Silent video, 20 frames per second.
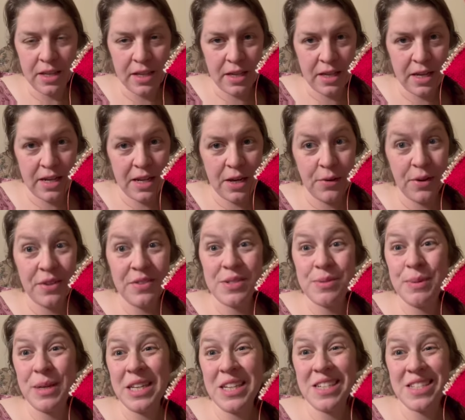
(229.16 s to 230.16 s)
Now I have to
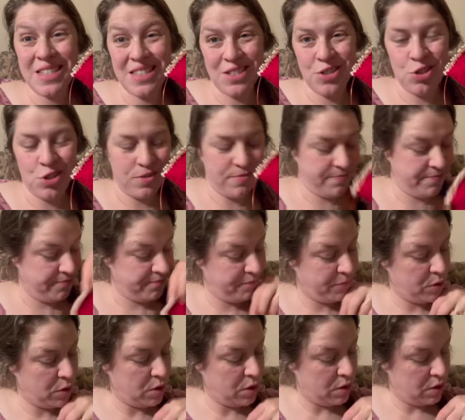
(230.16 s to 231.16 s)
make a decision.
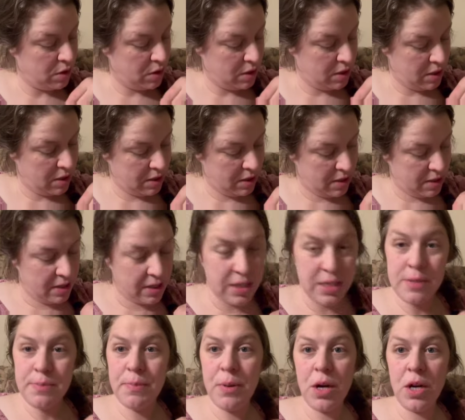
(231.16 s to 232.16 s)
The
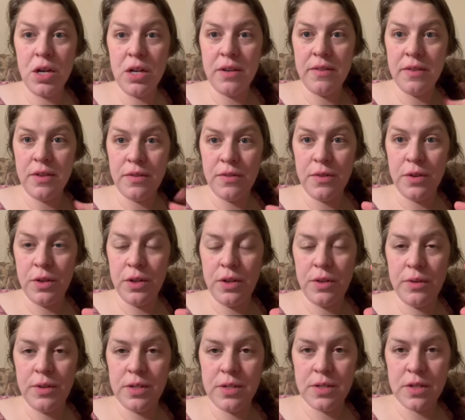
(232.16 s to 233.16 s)
next part of the foot
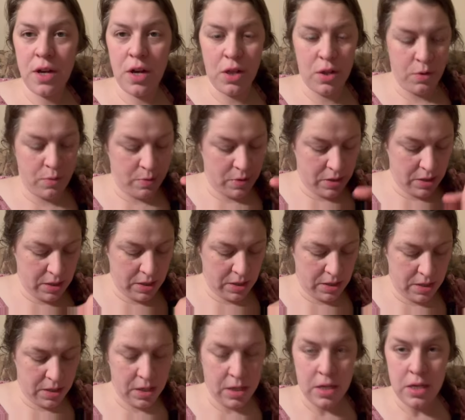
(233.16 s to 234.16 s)
is color work.
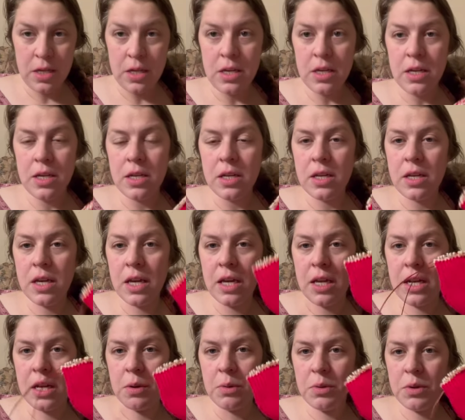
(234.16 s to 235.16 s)

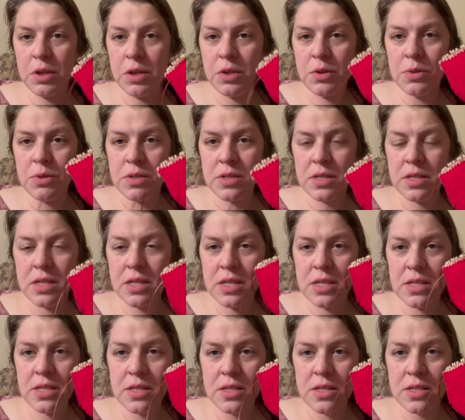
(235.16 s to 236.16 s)
And I will use
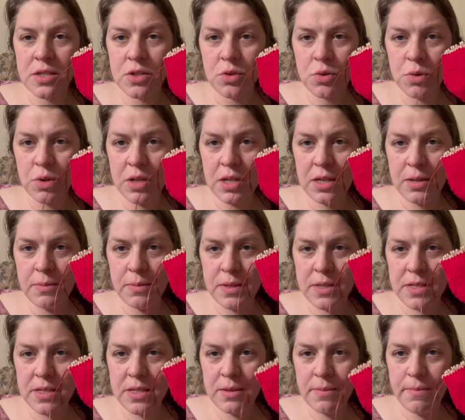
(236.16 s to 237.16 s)
this cream
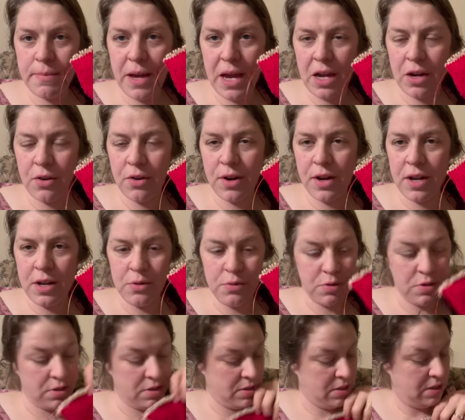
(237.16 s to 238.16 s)
as the
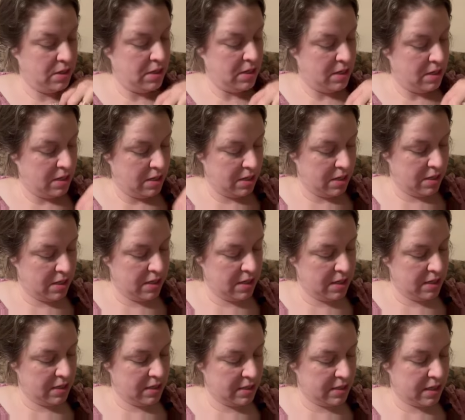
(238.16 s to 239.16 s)
background. Then I
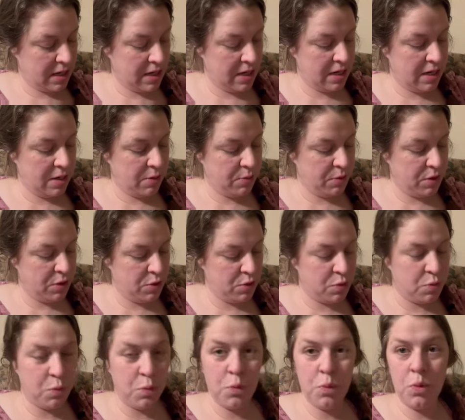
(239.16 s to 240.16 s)
decided I would use
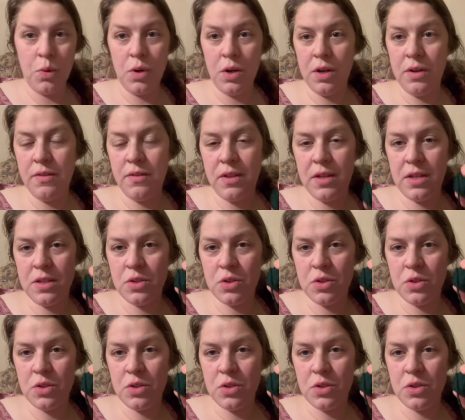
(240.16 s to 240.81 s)
one of these